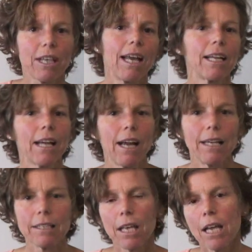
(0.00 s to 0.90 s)

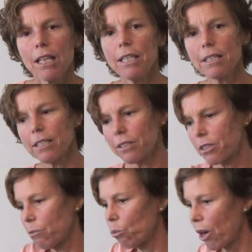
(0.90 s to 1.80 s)
cytokines. This is
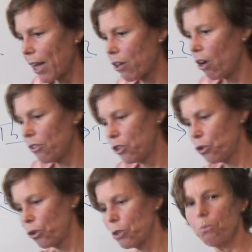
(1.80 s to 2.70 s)
what I call the
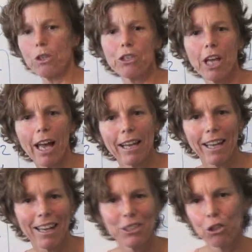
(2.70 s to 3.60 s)
George Bush
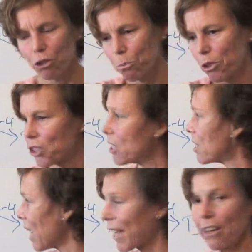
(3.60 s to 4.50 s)
cytokines, George Bush
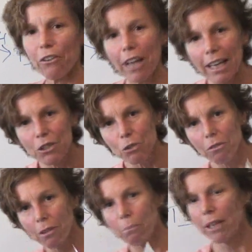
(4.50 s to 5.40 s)
II, okay? It's sort
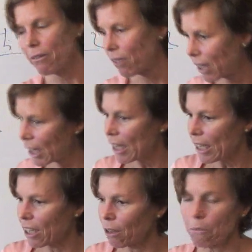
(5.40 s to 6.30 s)
of a bit of a
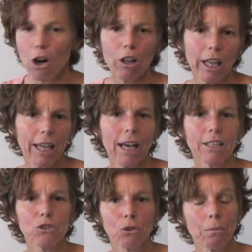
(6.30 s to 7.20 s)
kill 'em all, let
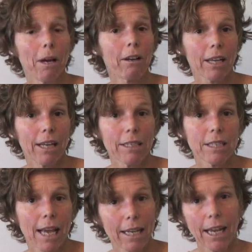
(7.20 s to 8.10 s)
God sort 'em out kind of
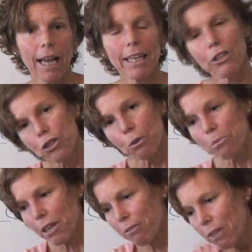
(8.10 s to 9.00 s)
cytokine in terms